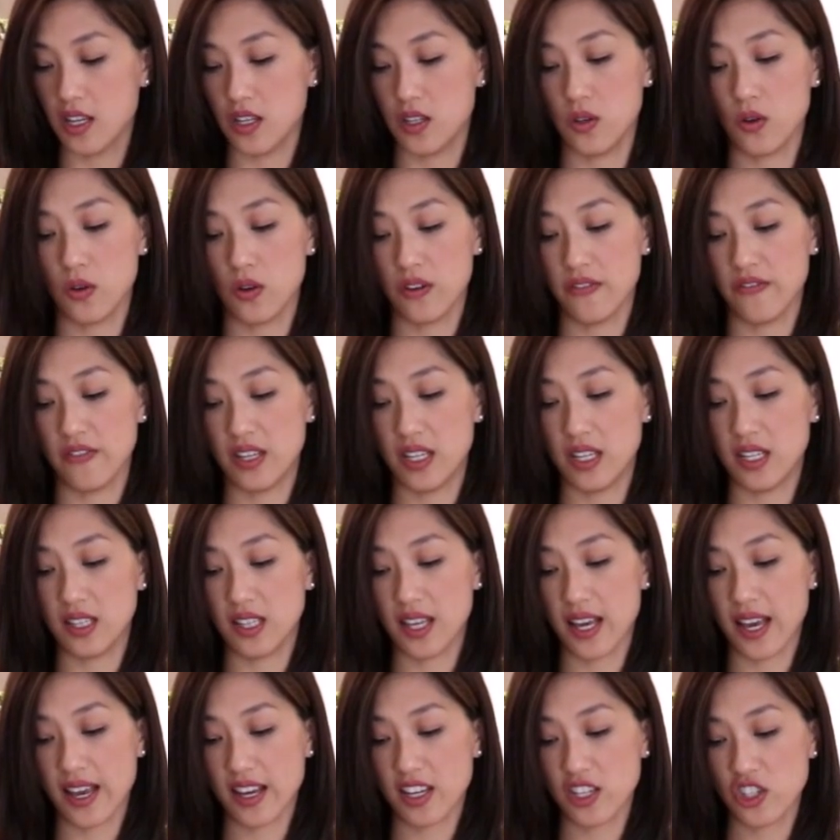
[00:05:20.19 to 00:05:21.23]
your
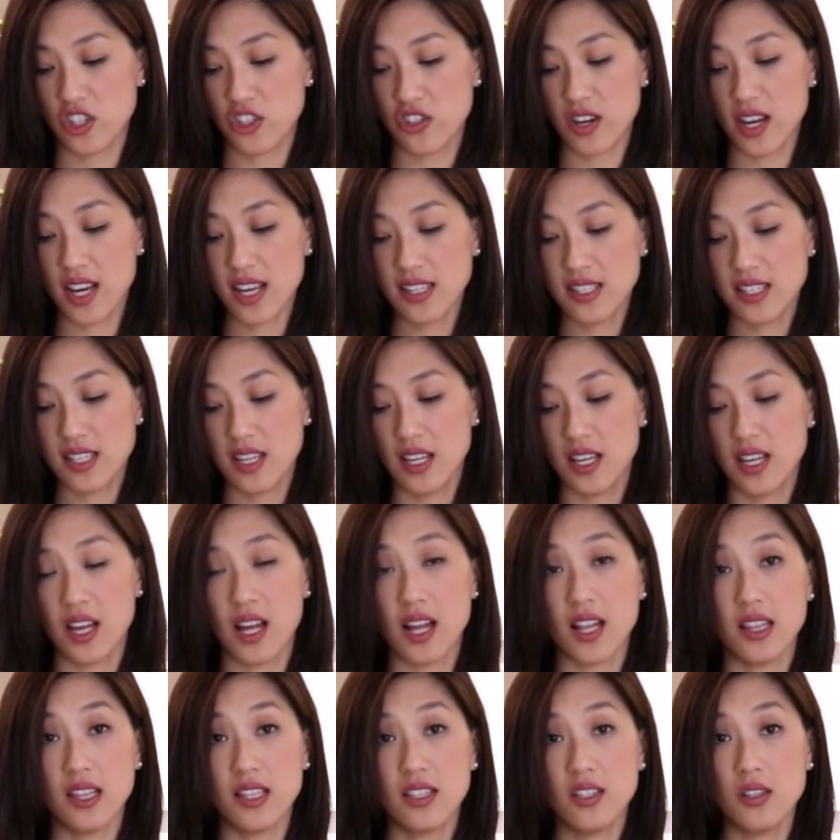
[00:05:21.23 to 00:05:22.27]
vanilla extract,
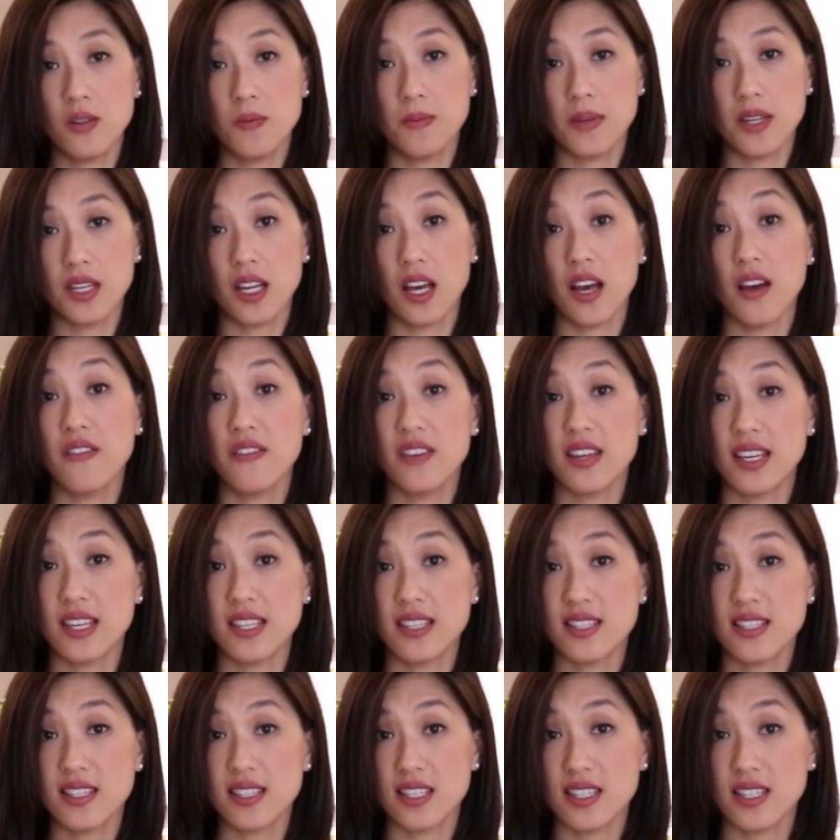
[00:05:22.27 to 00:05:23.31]
a little bit of
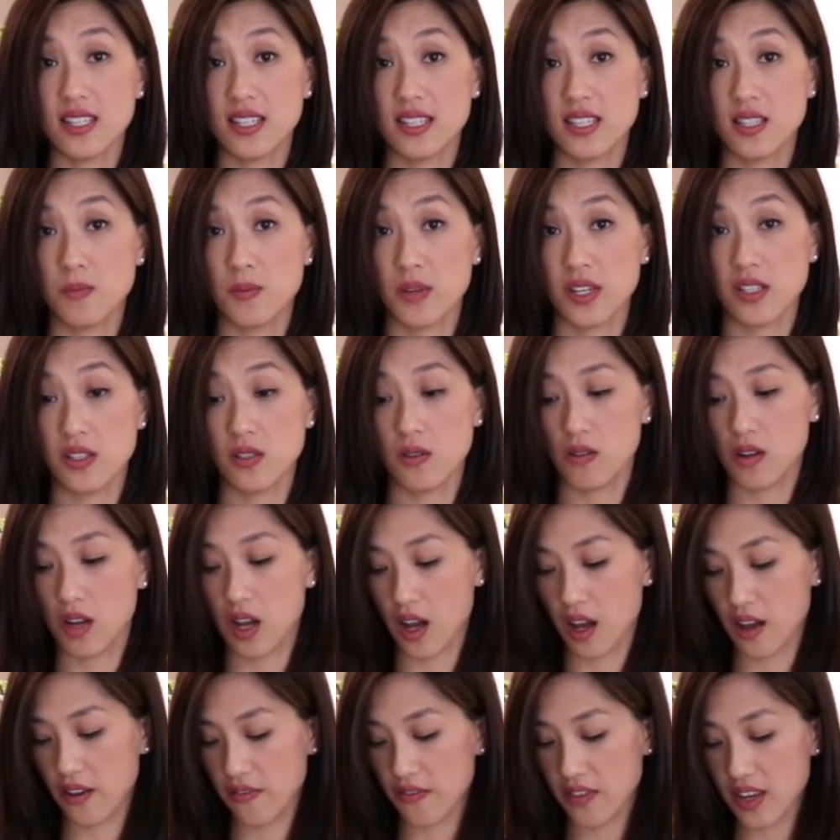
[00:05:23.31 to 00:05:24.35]
instant espresso
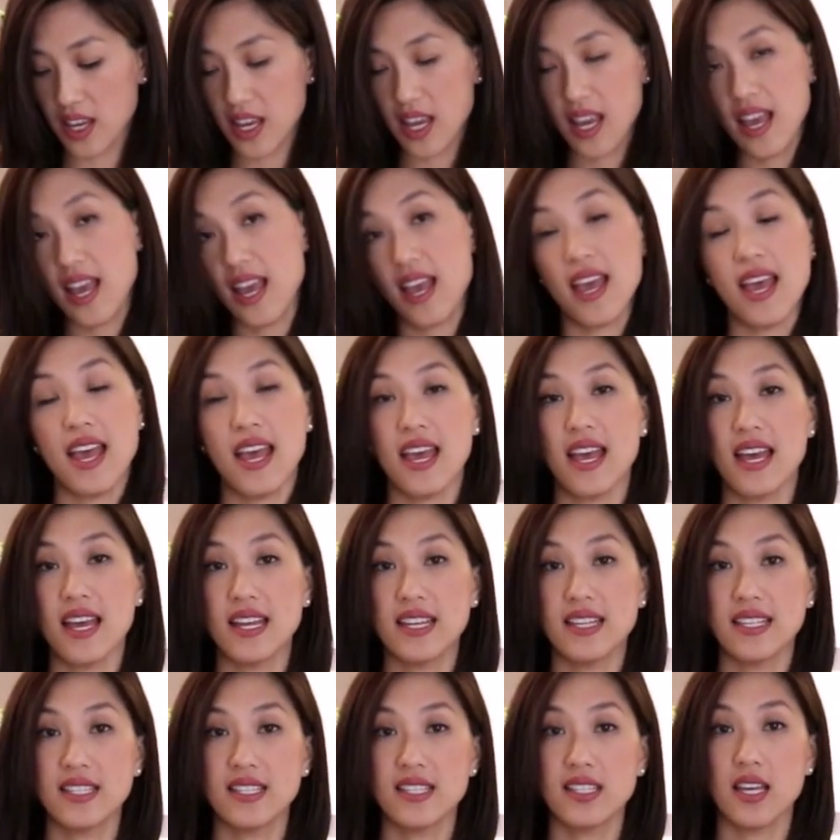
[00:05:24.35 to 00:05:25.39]
coffee,
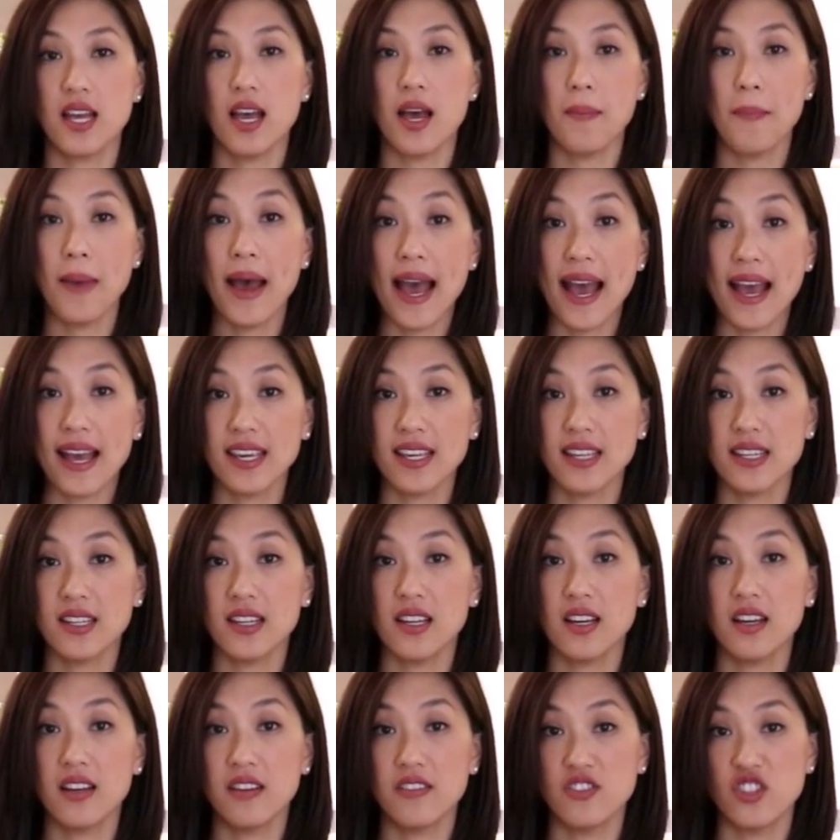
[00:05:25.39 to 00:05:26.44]
and a packet
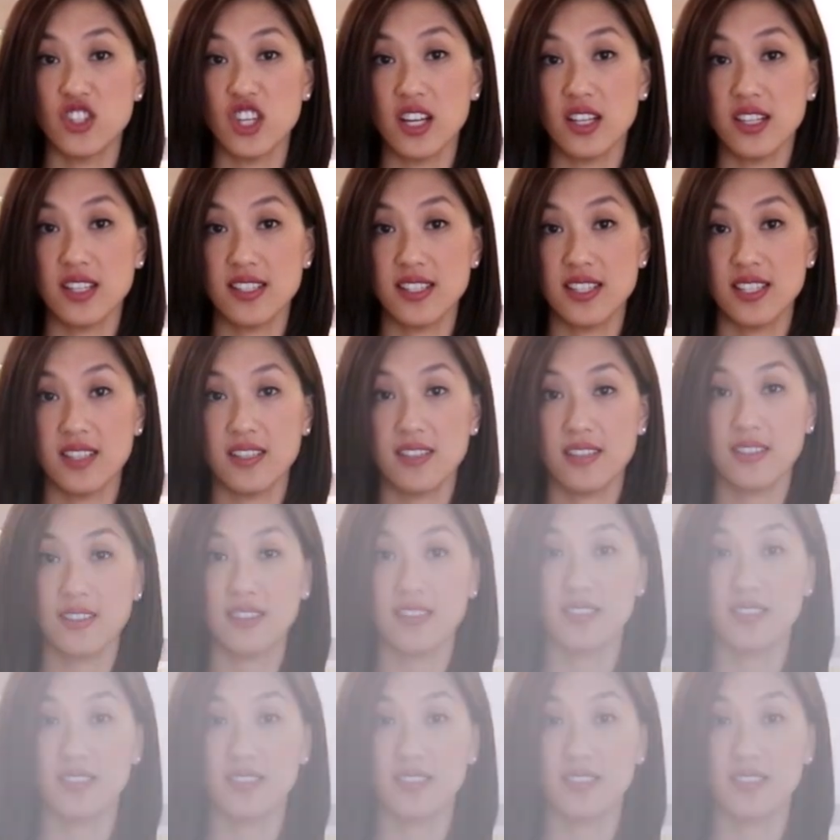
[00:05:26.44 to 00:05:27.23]
of gelatin.